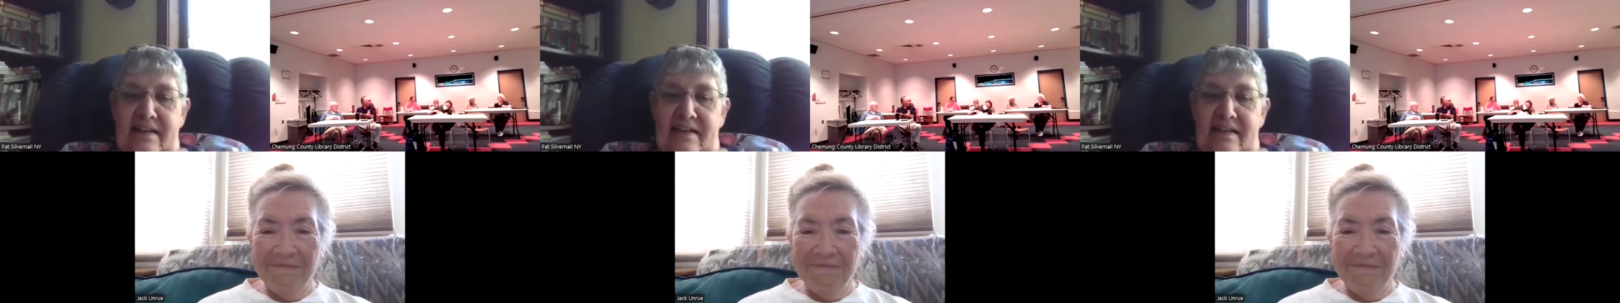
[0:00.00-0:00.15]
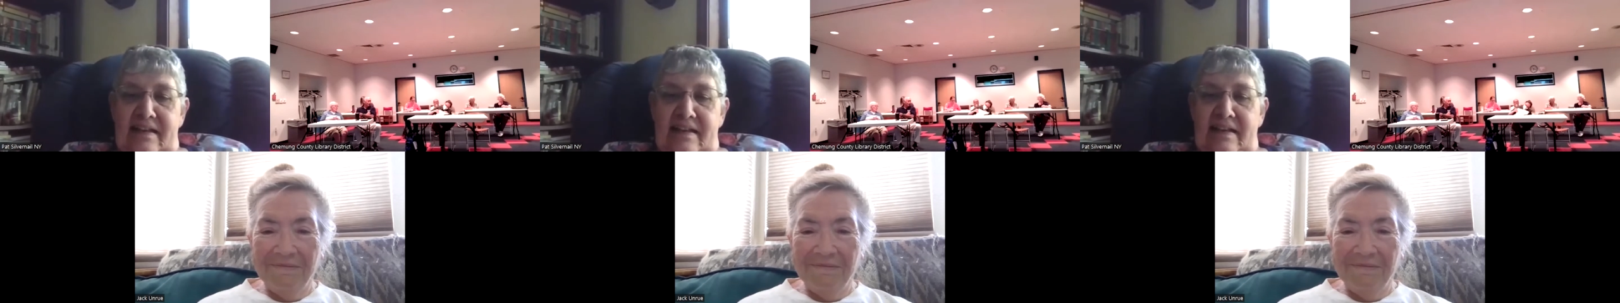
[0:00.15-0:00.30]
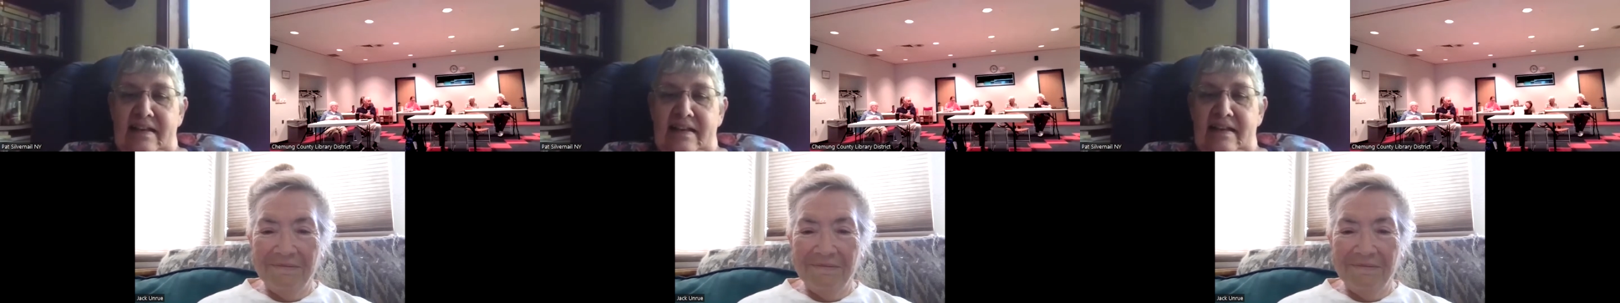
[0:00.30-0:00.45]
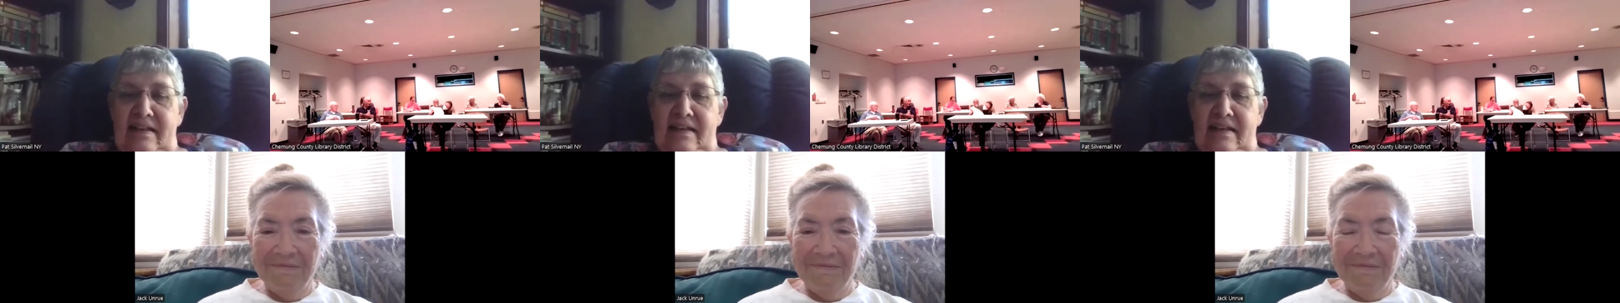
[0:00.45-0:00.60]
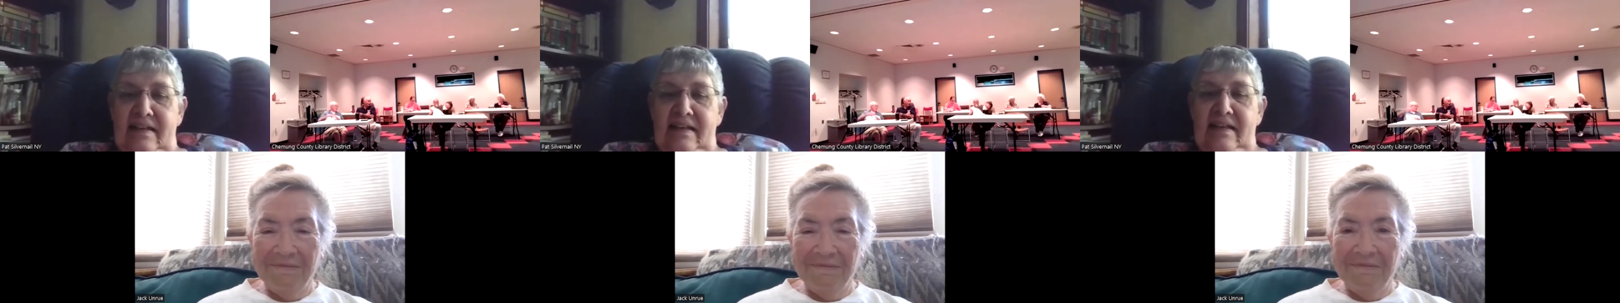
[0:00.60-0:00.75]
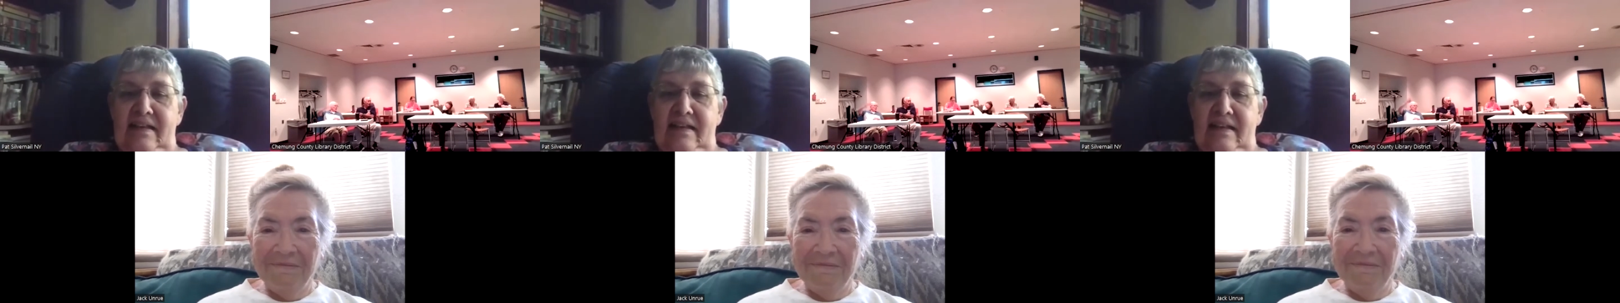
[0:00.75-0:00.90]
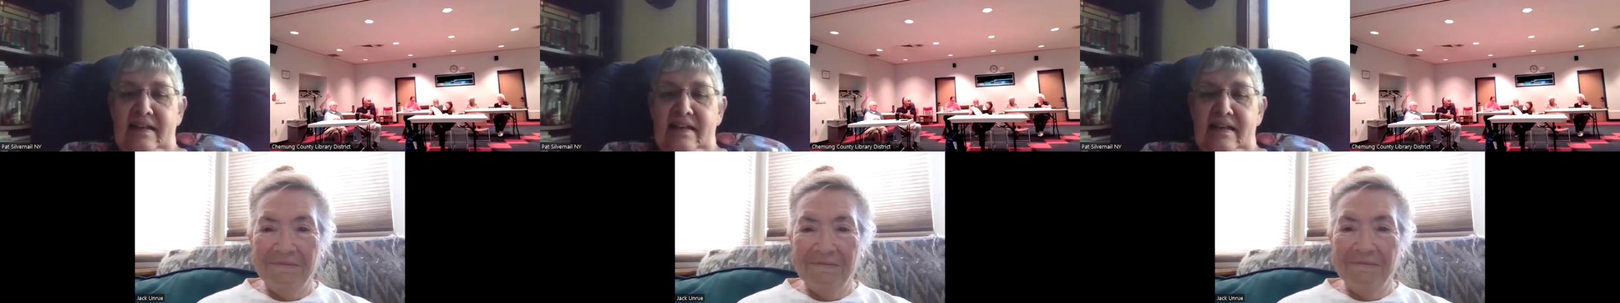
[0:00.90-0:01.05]

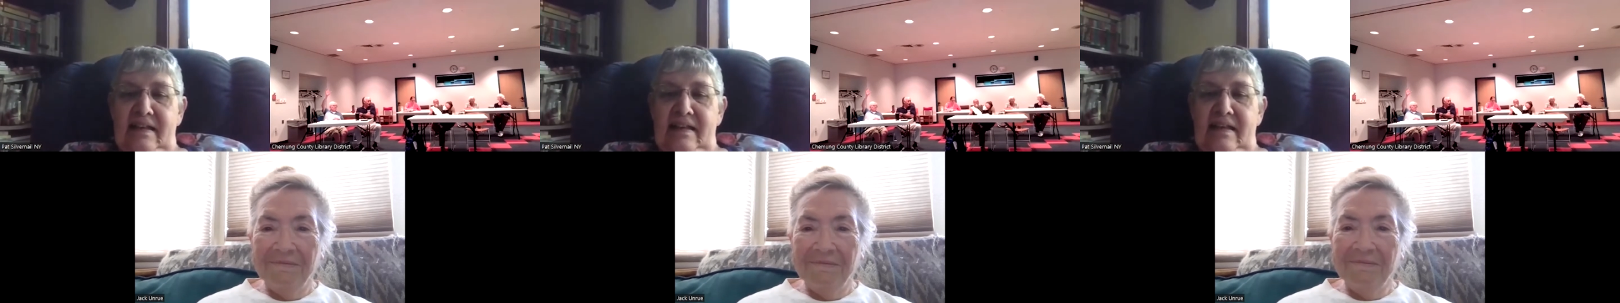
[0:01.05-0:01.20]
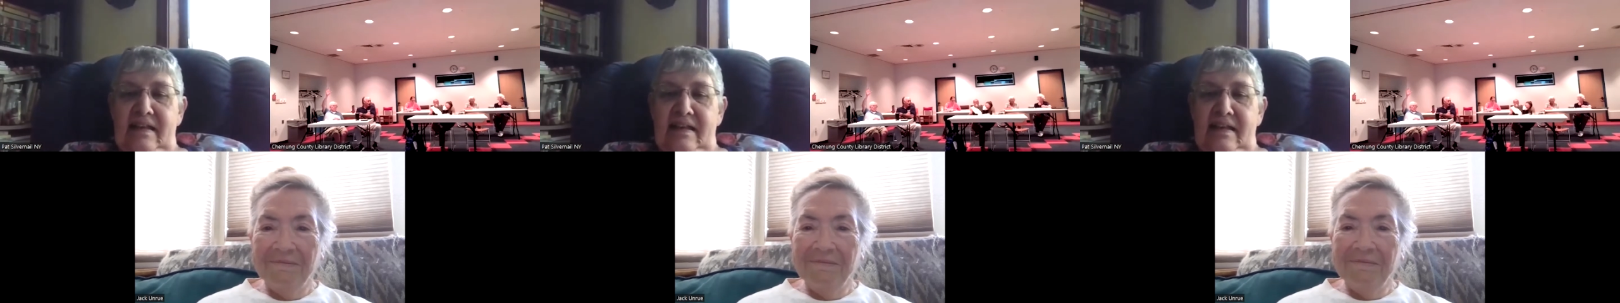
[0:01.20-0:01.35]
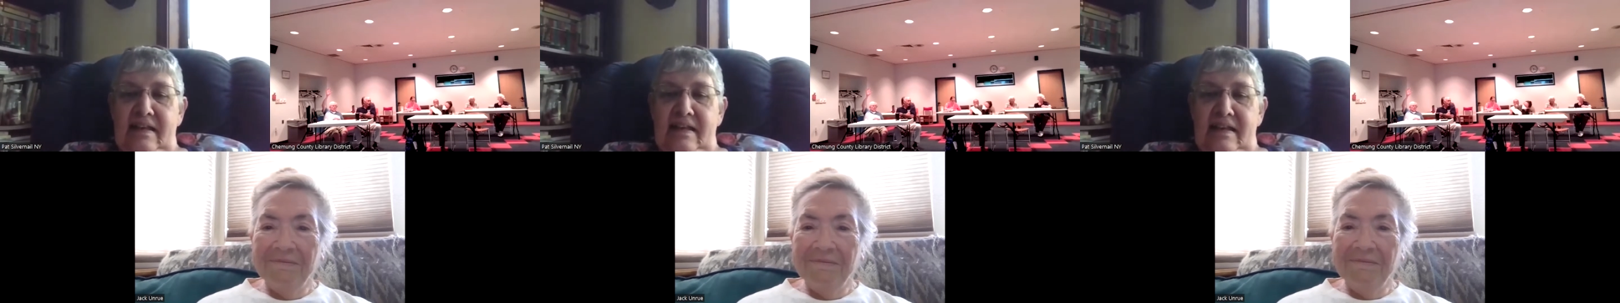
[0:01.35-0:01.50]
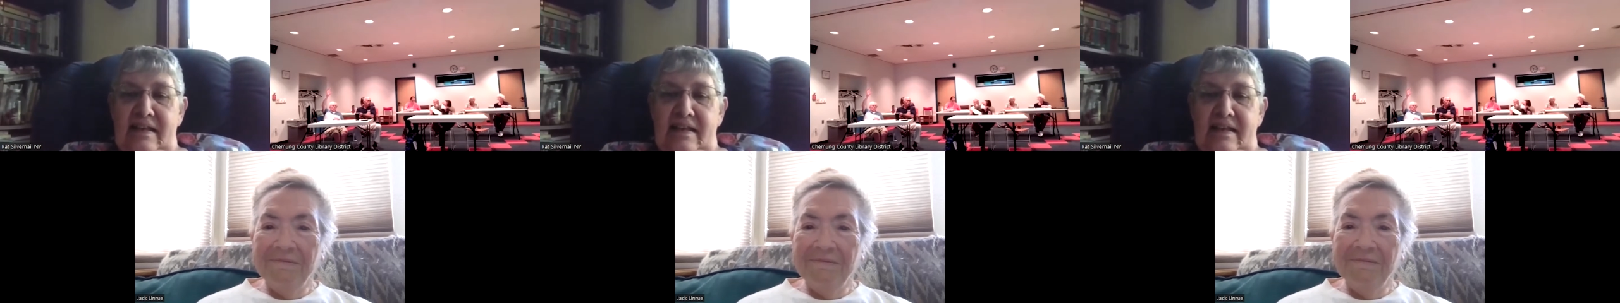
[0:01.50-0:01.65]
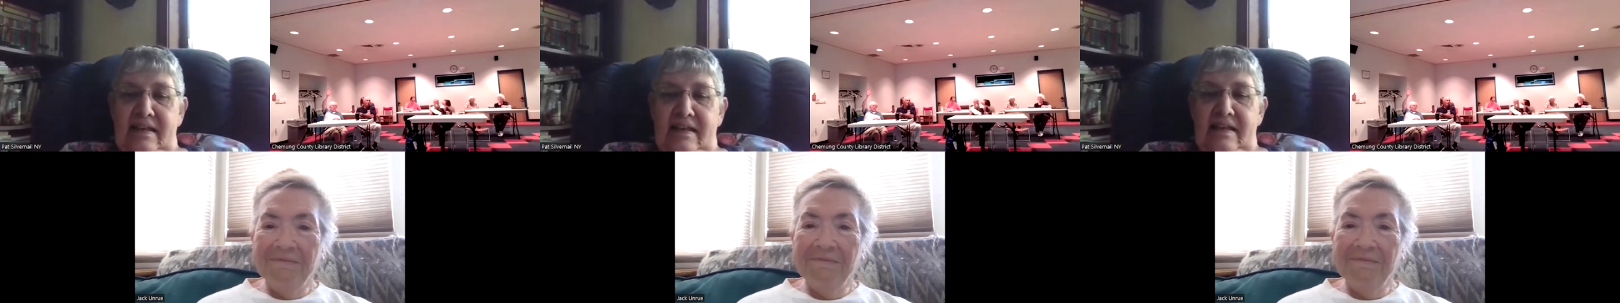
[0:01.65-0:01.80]
Nothing is said.